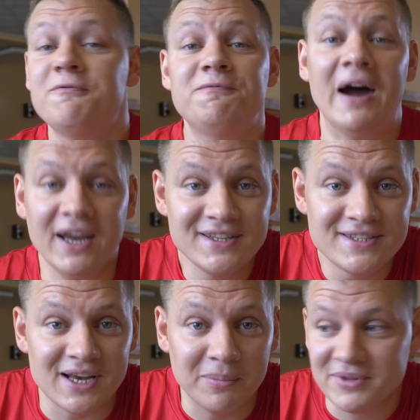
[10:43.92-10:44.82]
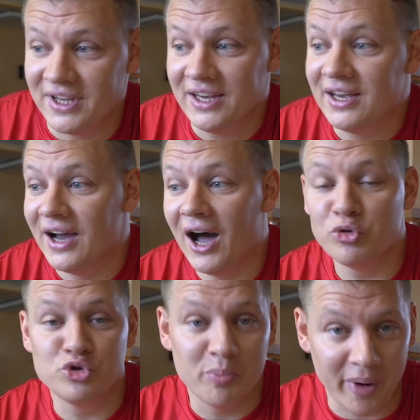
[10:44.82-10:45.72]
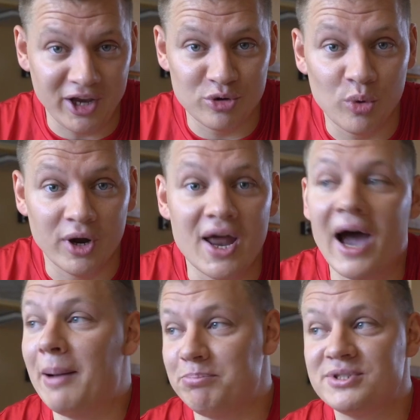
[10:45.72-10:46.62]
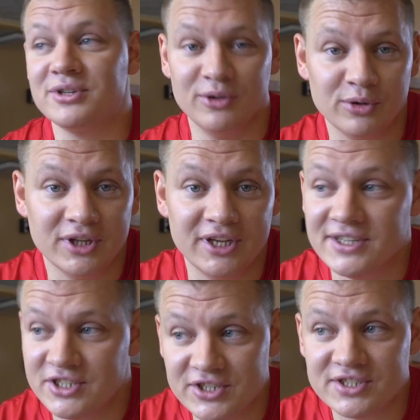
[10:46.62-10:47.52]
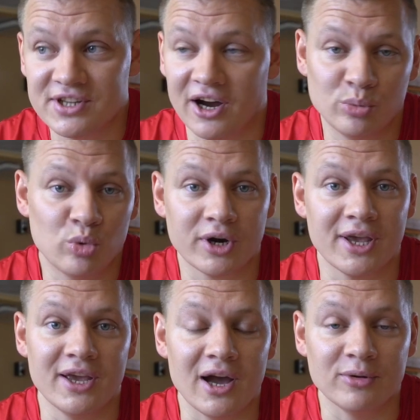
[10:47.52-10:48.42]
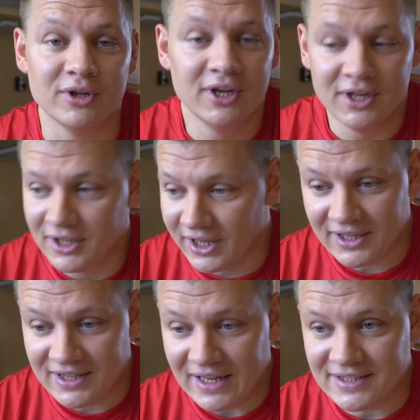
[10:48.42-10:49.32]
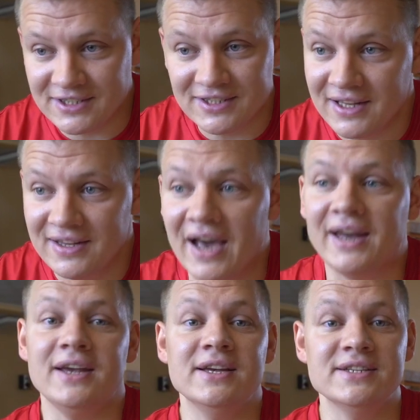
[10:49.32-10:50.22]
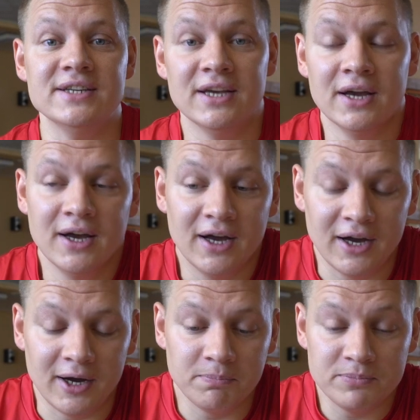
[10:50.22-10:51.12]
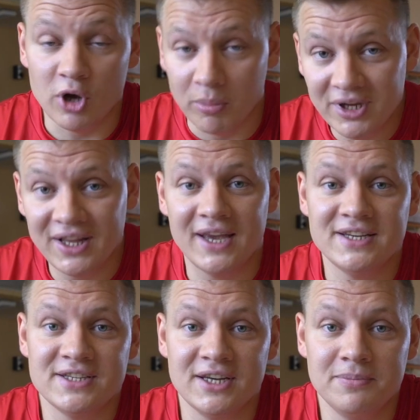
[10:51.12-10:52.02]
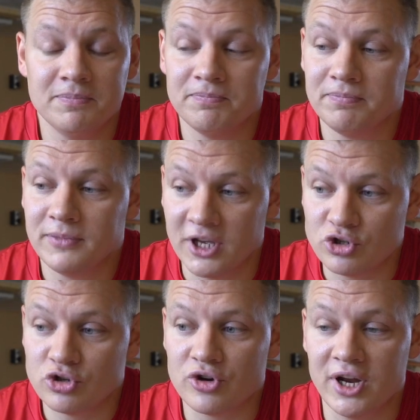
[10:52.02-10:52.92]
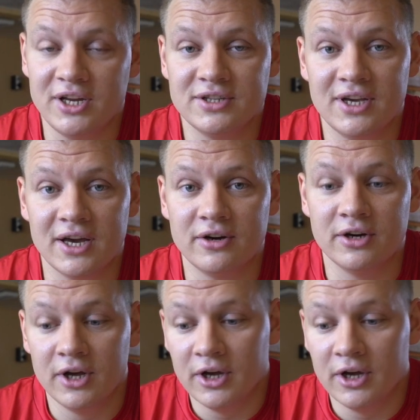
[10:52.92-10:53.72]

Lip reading: find something how to make one, absolutely, and just start working out. Like, that's that easy. Don't be lazy. Get your training together.